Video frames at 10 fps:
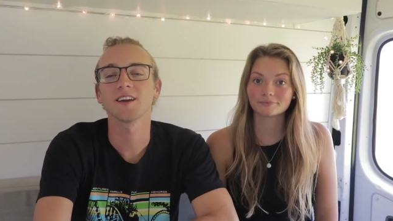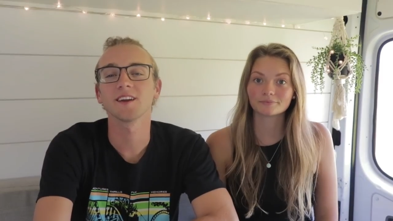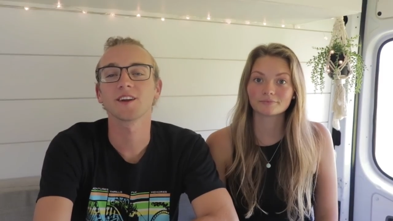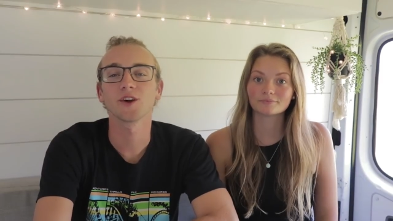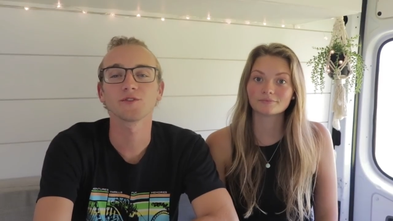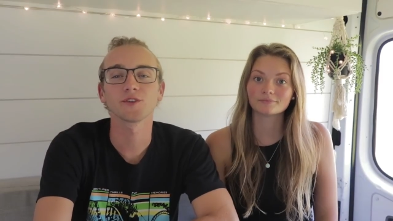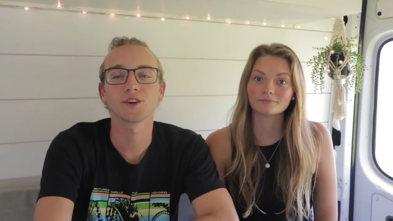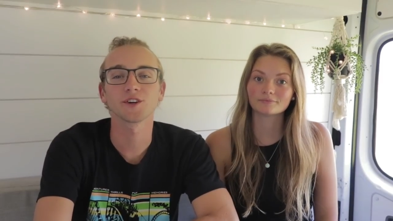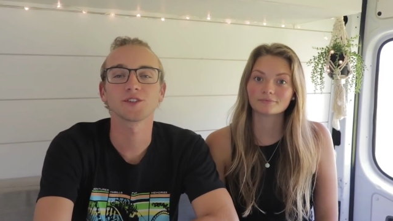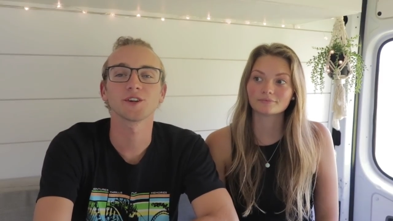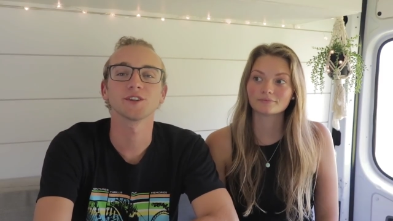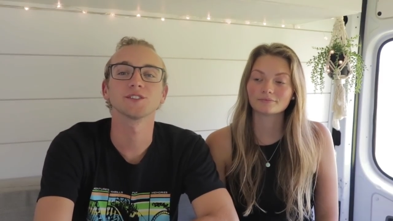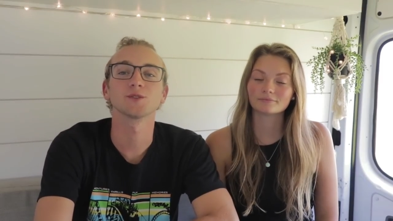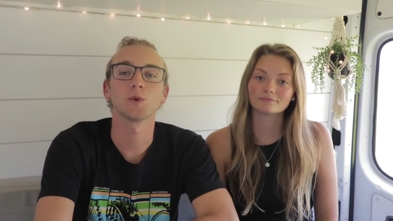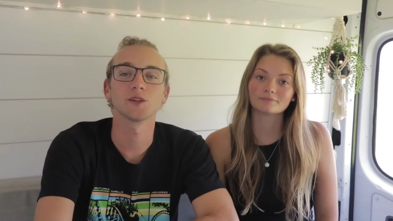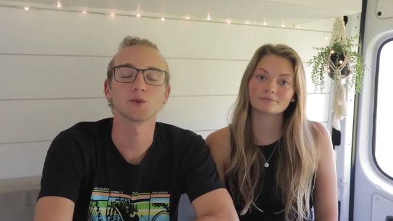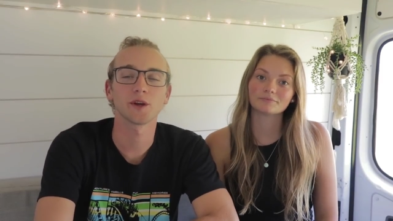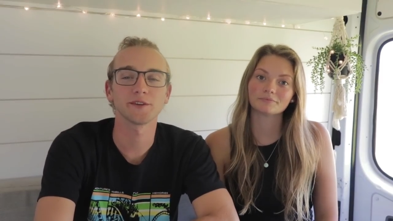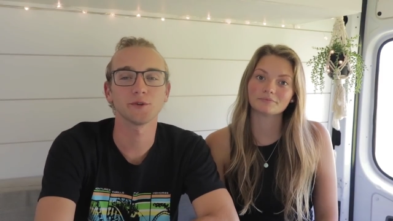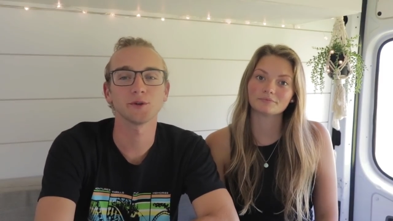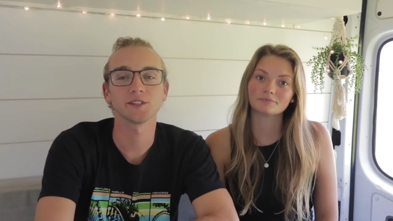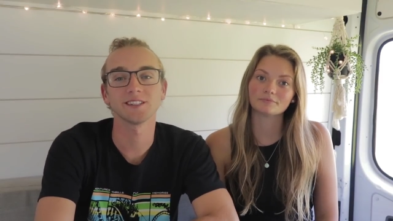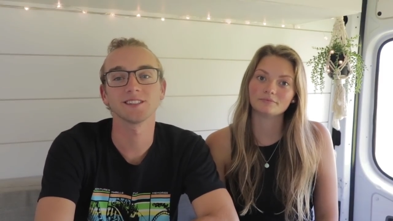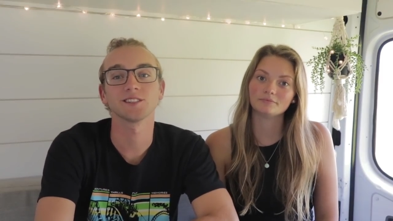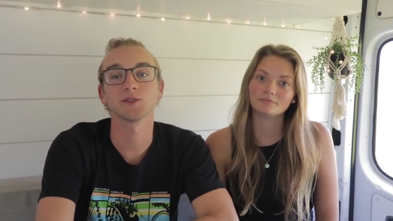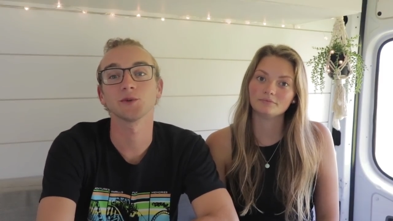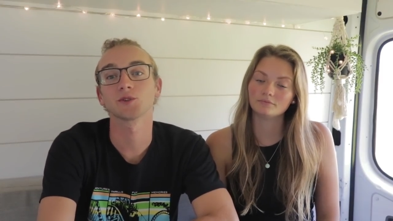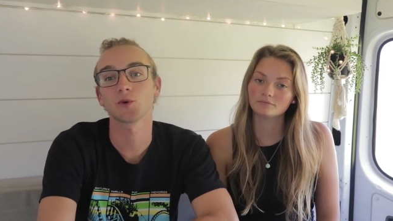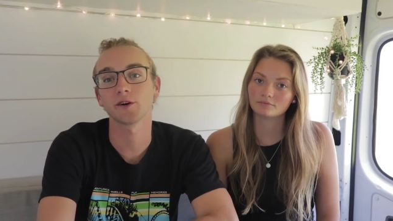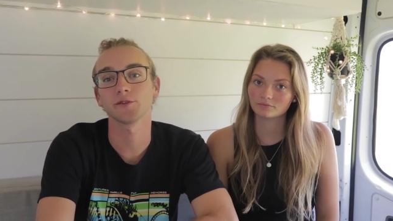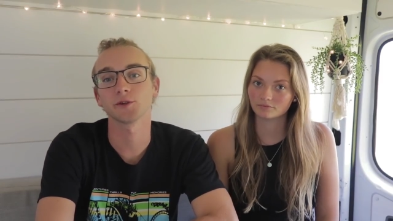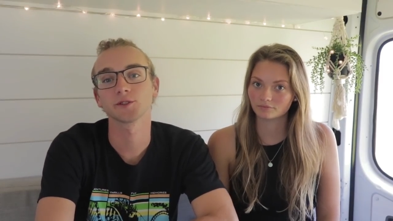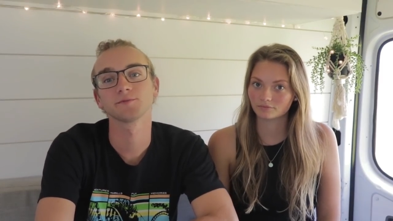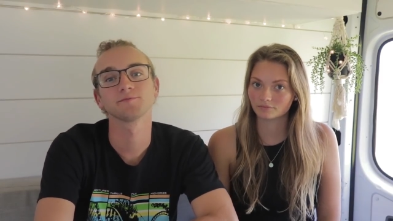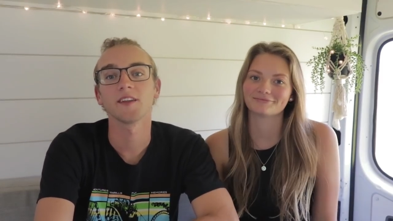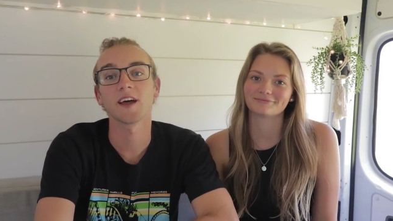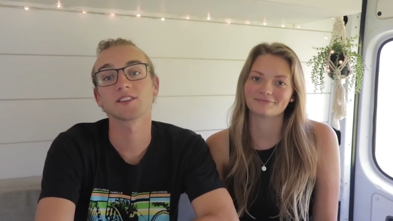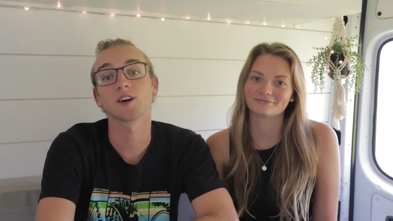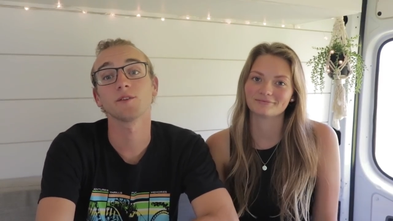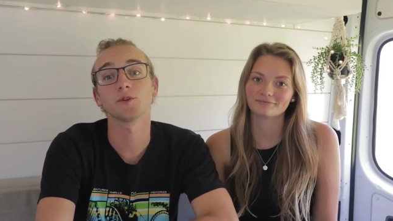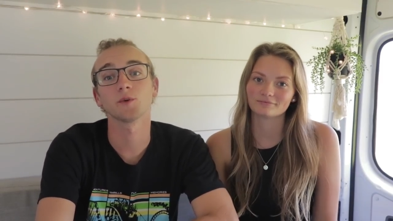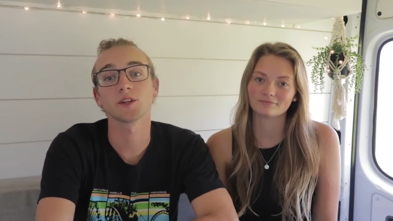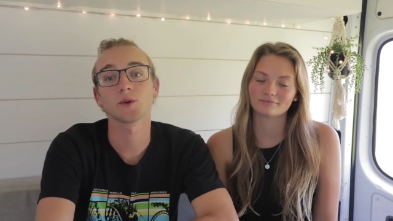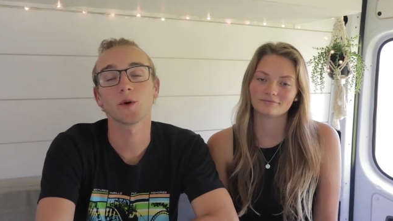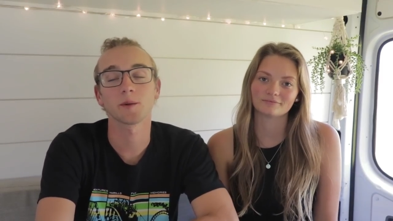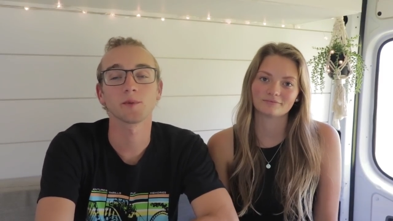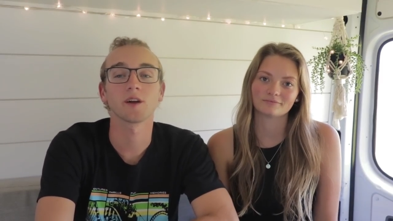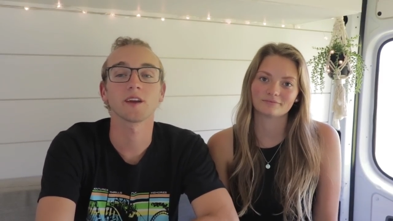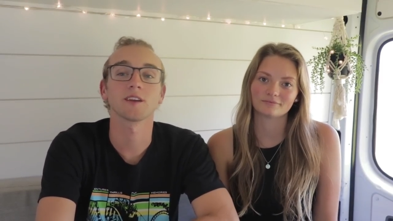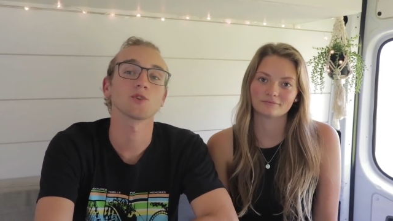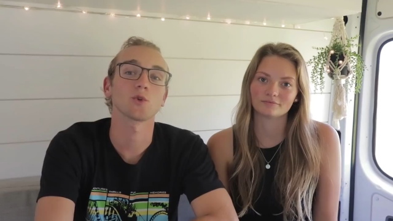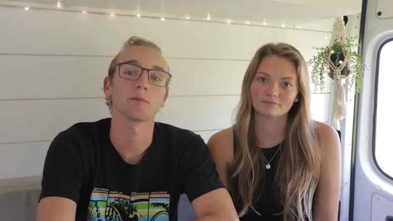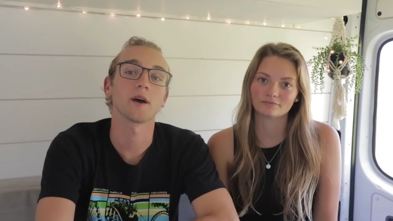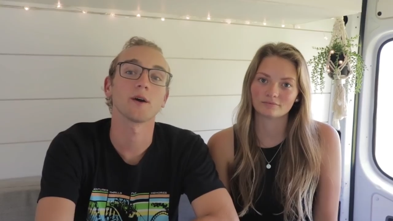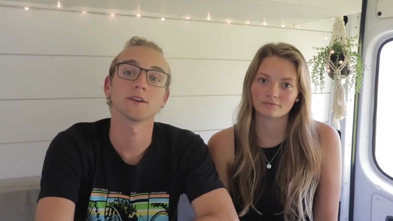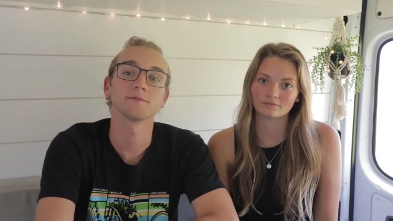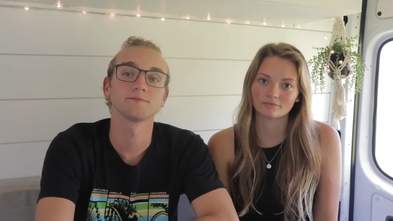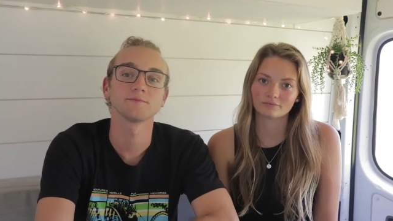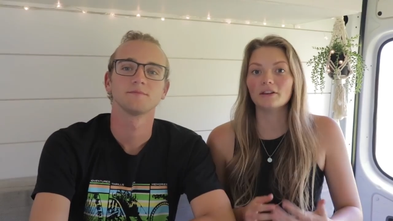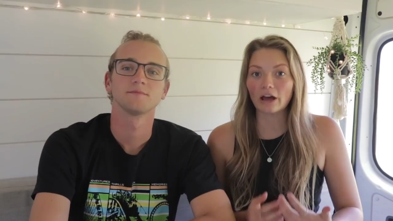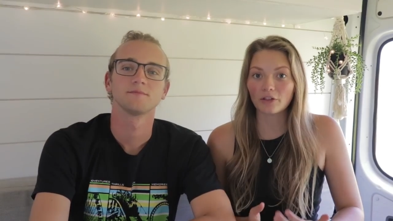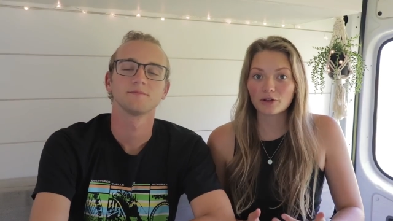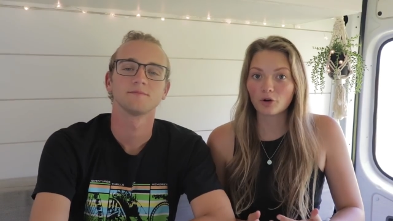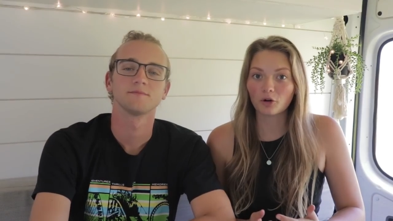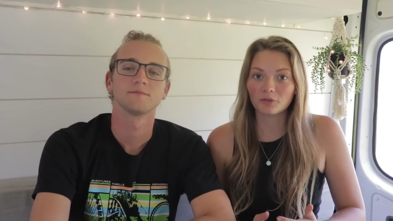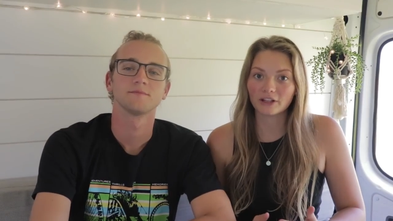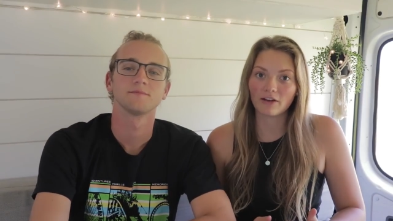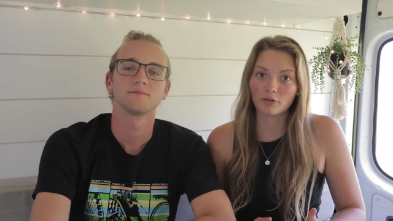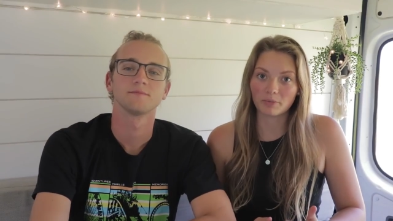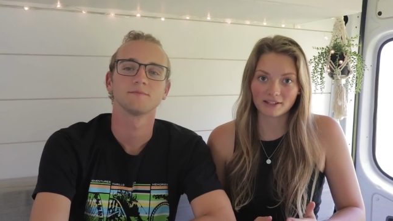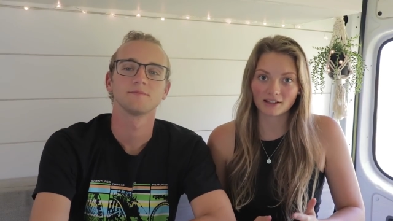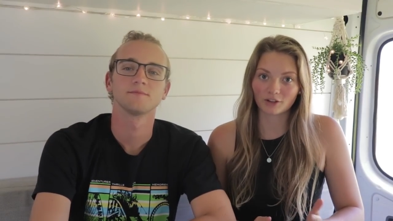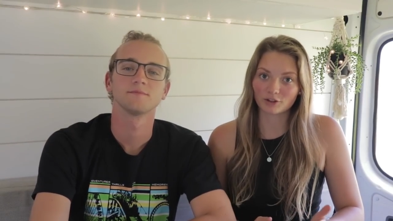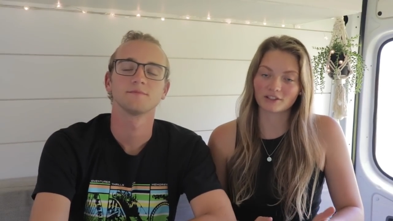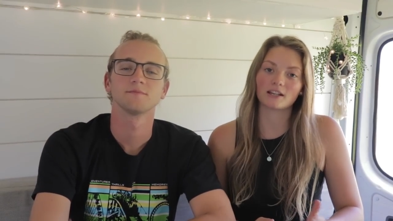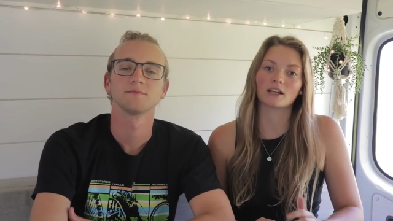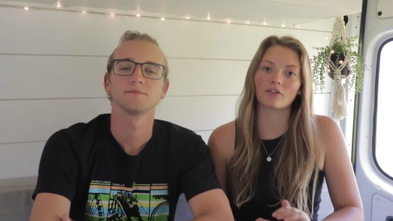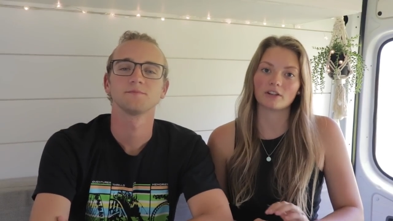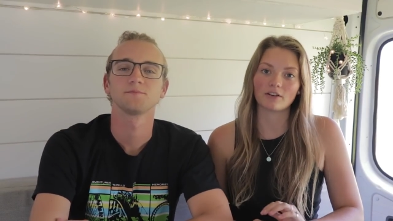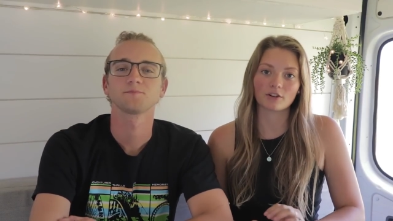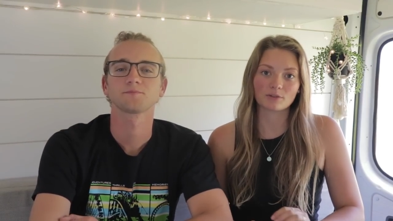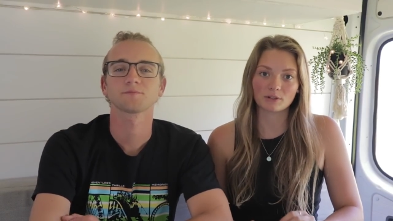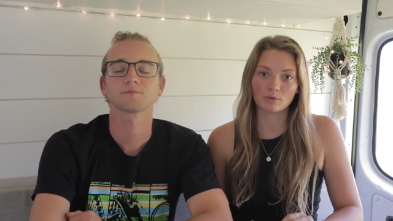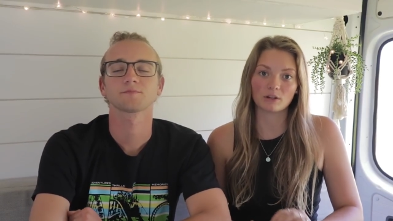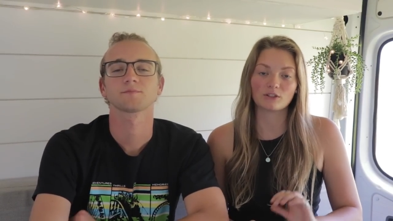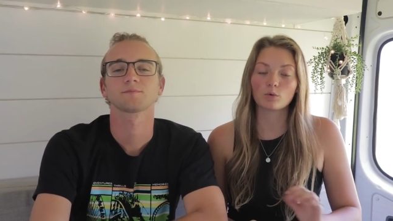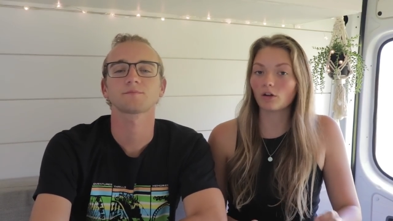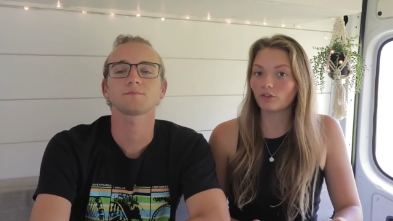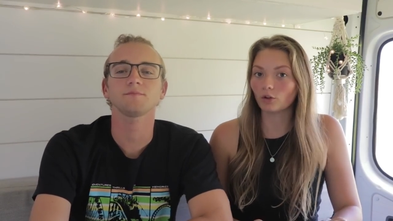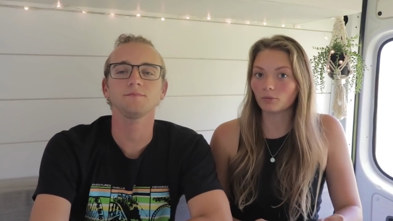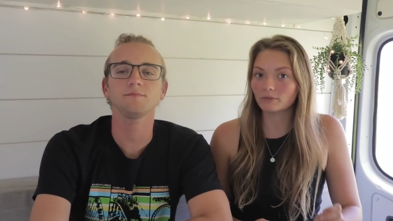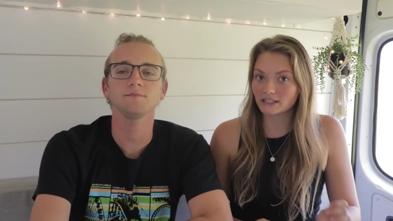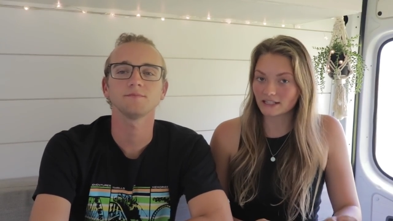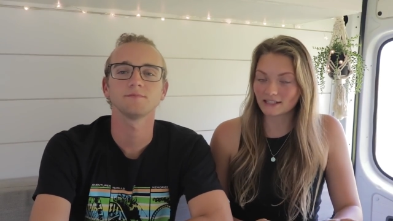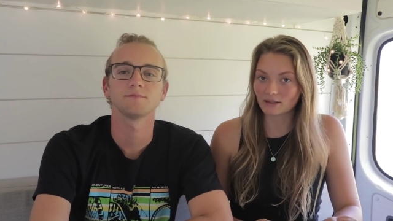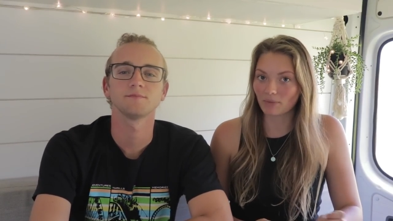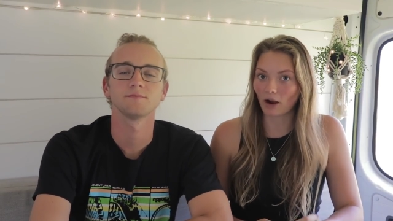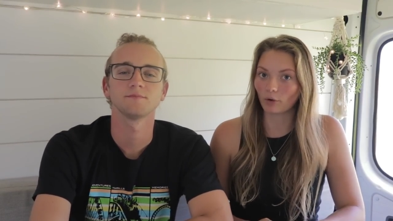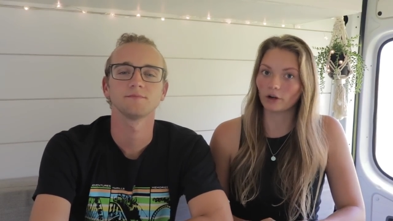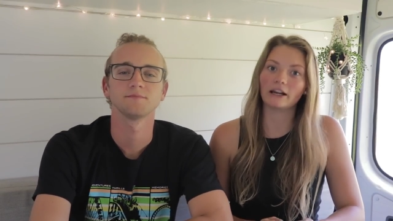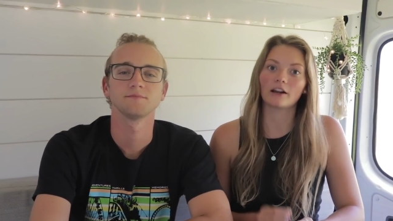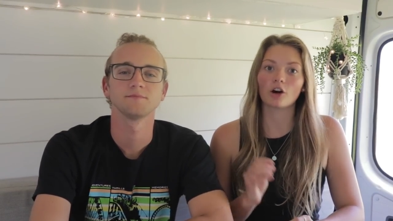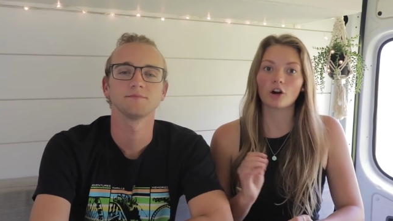Speaker 1: A converter turns 120 volt into 12 volt. And that's helpful when you want to plug into shore power.
Speaker 2: Now that you hopefully have a basic understanding of the difference between 12 volt DC power and